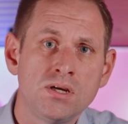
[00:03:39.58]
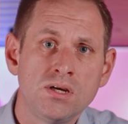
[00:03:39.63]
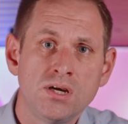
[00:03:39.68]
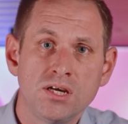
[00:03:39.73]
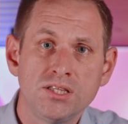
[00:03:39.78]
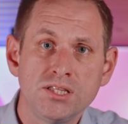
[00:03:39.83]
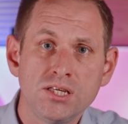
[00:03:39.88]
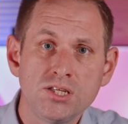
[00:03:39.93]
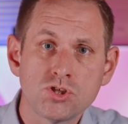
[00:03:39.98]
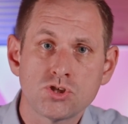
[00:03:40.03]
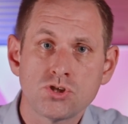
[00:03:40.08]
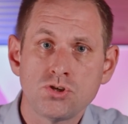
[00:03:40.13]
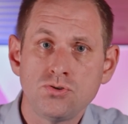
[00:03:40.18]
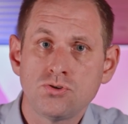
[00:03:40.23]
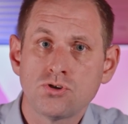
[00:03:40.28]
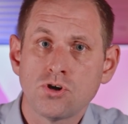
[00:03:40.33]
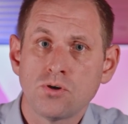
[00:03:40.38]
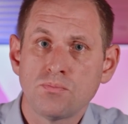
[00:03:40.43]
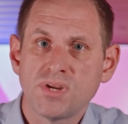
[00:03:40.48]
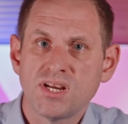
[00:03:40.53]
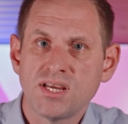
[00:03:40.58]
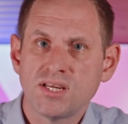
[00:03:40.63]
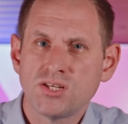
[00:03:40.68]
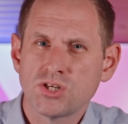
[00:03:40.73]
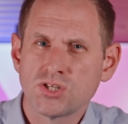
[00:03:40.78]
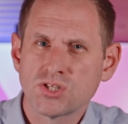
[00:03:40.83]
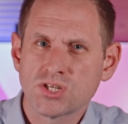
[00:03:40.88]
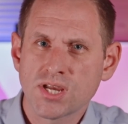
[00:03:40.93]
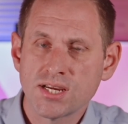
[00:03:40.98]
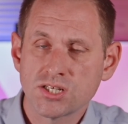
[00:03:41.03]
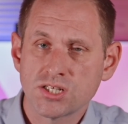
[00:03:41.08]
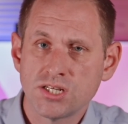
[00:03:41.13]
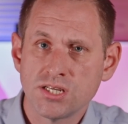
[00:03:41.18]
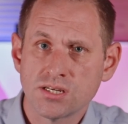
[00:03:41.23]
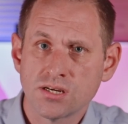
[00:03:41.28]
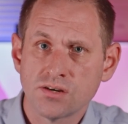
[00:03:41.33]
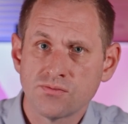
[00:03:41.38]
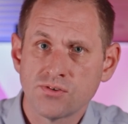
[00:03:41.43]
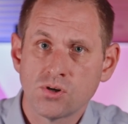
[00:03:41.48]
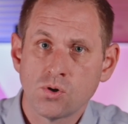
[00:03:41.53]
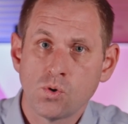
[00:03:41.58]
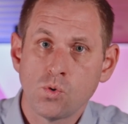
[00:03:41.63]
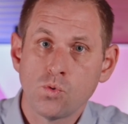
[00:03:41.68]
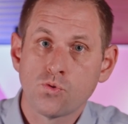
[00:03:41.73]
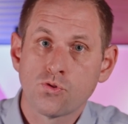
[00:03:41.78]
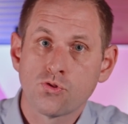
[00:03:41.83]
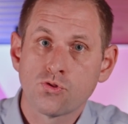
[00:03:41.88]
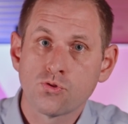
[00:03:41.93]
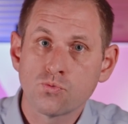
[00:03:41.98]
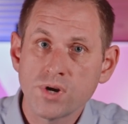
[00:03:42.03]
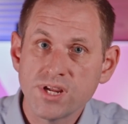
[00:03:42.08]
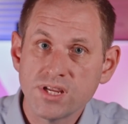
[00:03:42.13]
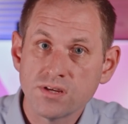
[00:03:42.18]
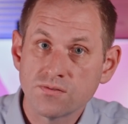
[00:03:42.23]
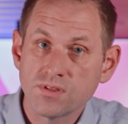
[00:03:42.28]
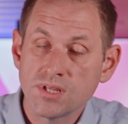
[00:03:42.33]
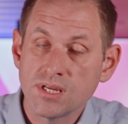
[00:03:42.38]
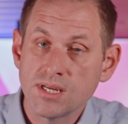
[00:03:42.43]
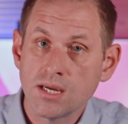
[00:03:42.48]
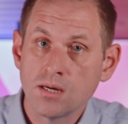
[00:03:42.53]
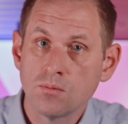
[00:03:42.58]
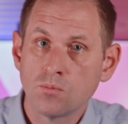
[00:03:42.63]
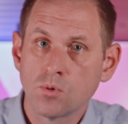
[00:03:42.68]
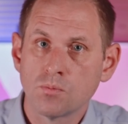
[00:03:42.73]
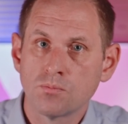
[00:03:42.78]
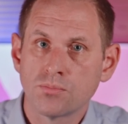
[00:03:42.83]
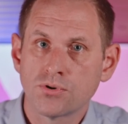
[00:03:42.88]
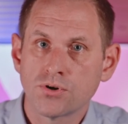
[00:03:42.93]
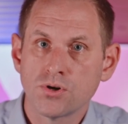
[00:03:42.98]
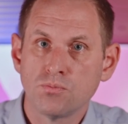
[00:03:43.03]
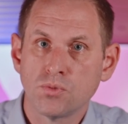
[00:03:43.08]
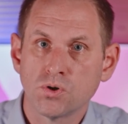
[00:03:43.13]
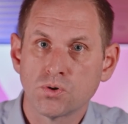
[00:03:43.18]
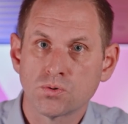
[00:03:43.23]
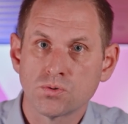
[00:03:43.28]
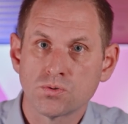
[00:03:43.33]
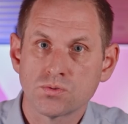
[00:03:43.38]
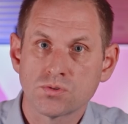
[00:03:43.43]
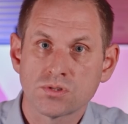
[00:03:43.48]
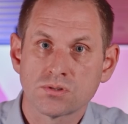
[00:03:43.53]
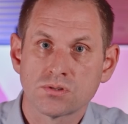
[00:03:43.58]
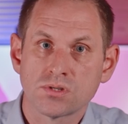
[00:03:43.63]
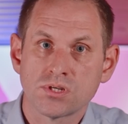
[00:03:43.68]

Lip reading: And these two combinations actually cover all three of the M1 Pro models,